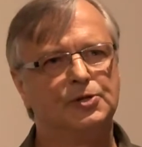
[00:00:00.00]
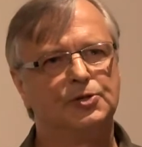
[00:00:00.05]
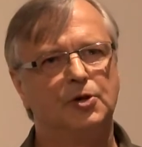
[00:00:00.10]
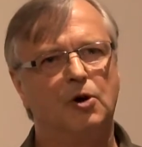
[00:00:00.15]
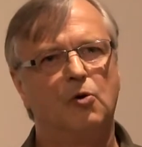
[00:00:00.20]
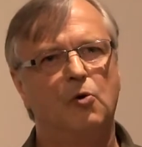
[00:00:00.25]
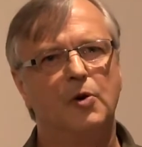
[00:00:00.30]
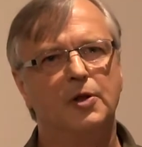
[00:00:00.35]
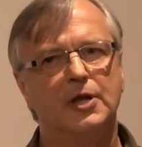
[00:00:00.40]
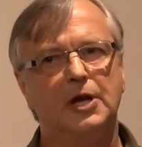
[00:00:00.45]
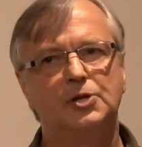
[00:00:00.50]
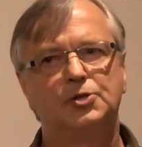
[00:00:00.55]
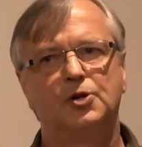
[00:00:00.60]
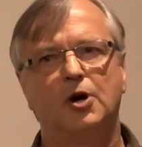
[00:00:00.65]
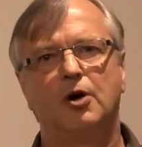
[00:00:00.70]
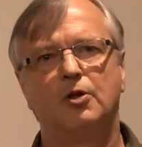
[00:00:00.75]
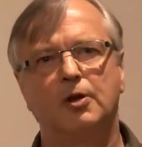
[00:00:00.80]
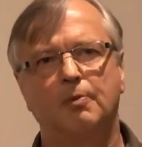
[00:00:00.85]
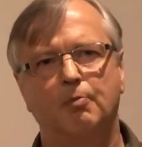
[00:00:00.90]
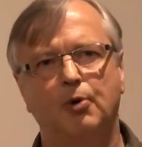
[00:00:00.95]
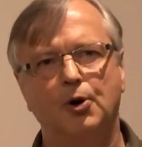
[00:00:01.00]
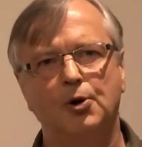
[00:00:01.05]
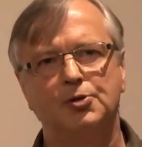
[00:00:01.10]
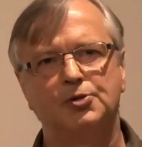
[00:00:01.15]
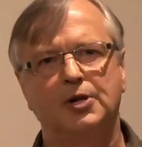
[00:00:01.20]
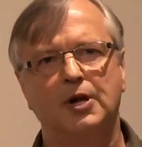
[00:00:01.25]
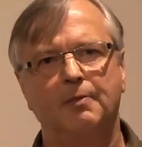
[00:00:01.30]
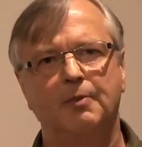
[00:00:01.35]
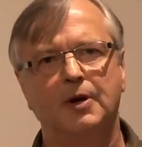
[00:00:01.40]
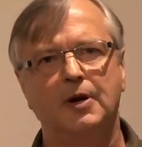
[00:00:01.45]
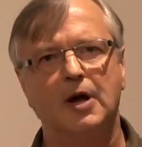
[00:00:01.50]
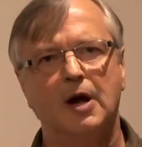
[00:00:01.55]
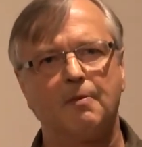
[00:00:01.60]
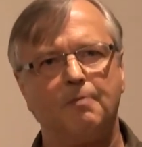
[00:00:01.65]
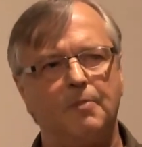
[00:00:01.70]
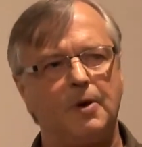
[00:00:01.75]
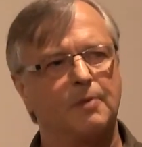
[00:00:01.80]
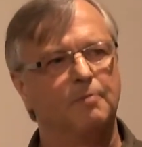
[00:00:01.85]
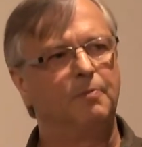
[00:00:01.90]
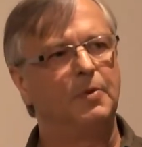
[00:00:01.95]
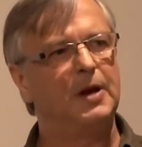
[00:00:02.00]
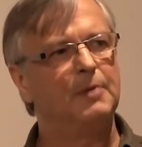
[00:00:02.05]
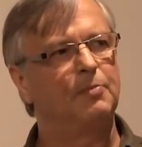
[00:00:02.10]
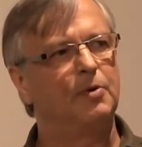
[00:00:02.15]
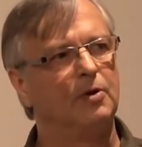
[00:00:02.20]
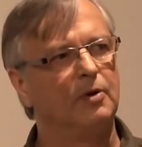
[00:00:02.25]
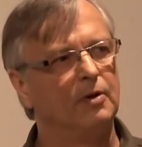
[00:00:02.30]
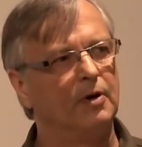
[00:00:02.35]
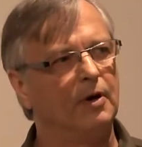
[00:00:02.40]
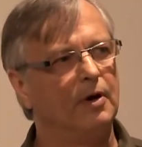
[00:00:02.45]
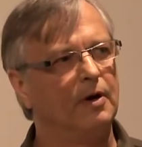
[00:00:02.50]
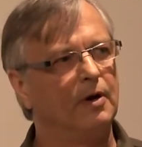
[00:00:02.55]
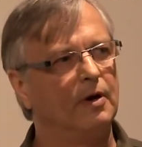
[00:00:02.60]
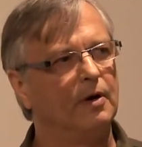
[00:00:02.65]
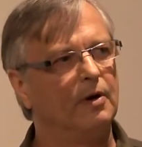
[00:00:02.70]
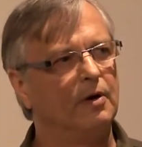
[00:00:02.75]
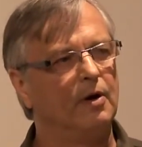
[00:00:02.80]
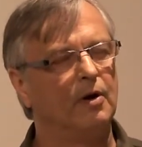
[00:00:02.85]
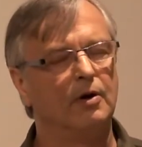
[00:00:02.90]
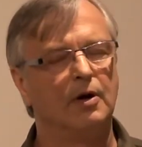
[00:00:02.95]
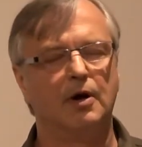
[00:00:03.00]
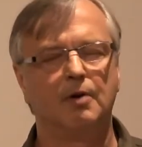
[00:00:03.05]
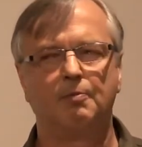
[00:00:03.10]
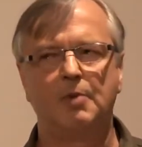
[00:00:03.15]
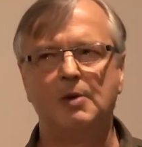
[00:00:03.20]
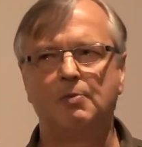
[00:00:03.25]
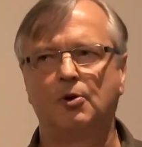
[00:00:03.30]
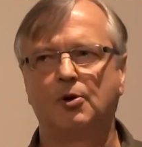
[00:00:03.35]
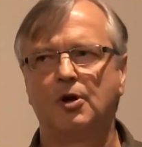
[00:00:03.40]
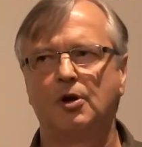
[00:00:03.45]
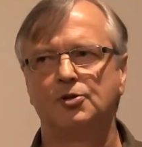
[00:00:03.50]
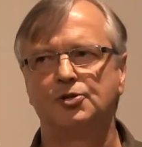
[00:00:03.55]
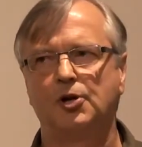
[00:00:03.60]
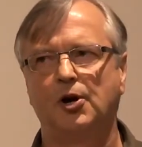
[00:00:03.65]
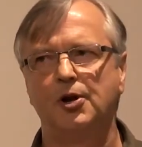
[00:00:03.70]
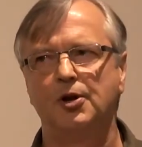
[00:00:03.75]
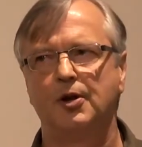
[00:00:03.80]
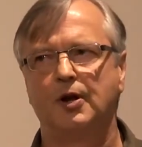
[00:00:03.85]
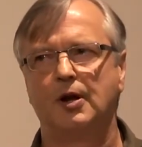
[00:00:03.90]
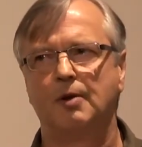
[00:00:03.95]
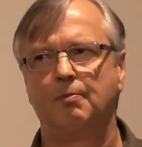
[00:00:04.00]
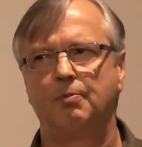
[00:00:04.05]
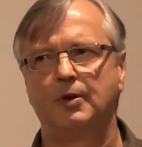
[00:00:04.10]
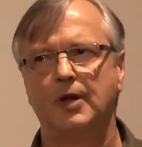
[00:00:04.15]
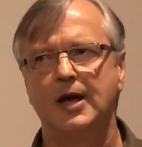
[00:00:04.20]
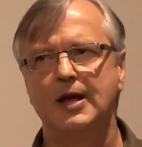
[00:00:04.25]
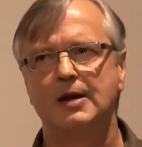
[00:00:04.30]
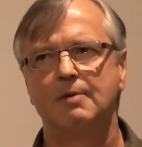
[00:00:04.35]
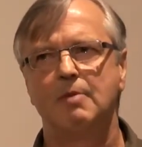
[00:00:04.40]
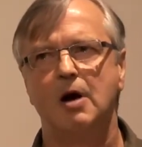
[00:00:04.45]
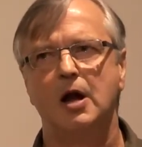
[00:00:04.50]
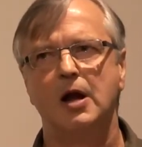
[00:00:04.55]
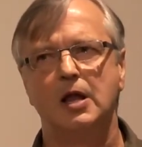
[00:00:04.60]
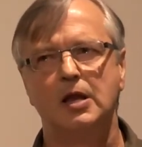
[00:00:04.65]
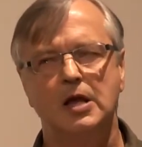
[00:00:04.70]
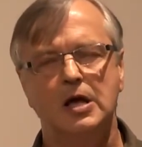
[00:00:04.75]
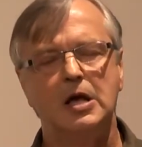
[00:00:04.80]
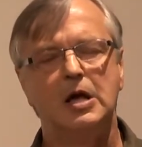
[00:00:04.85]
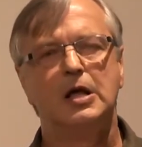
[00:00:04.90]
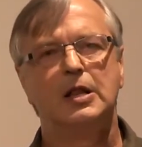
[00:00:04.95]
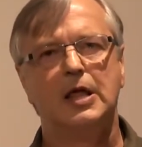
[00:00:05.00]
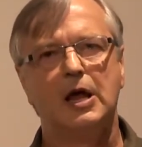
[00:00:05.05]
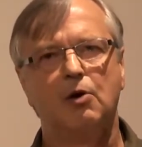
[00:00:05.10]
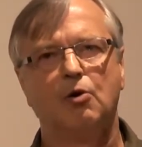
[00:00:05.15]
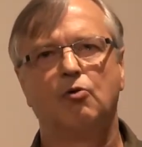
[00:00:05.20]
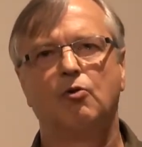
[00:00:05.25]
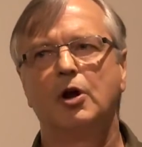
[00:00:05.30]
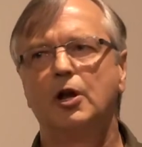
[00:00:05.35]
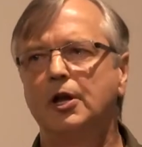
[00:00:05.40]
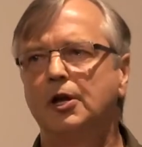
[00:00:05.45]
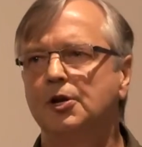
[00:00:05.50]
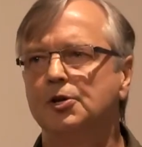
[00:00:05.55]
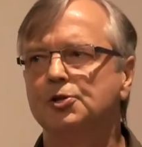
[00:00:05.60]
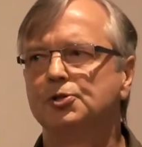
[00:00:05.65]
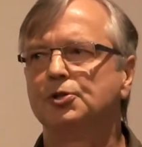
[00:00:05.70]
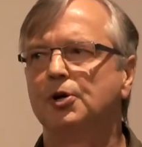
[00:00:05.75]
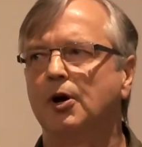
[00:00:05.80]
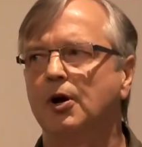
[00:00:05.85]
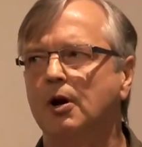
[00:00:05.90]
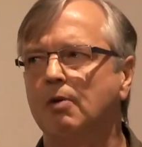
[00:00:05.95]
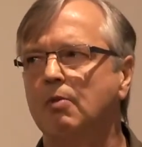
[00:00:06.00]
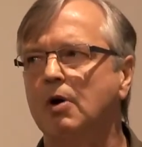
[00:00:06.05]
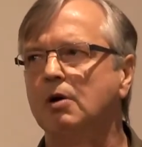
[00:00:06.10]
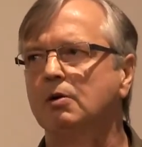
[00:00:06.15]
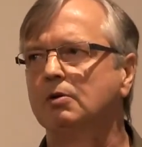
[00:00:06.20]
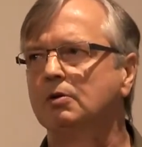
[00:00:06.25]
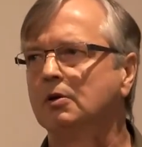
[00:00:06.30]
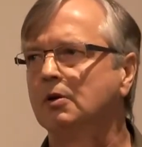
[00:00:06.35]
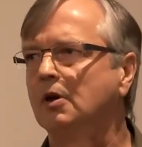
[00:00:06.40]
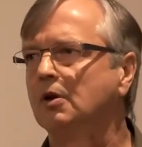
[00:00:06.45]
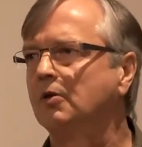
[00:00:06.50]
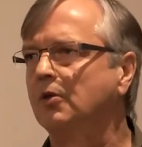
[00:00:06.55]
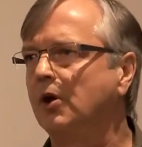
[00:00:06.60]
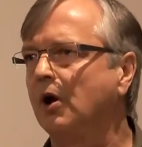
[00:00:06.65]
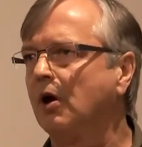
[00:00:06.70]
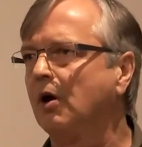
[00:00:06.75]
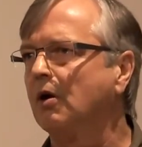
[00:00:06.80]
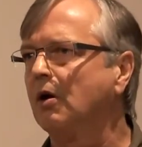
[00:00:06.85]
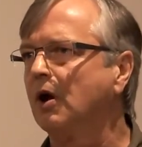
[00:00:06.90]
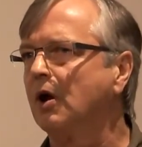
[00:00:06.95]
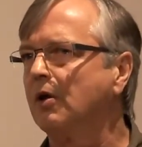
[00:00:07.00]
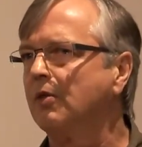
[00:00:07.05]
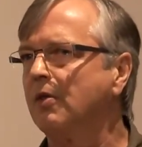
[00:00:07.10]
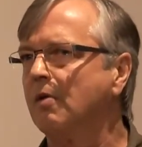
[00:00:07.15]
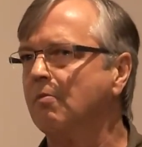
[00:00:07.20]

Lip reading: So when they saw the birds coming up and people starting to complain about it, they were really concerned about their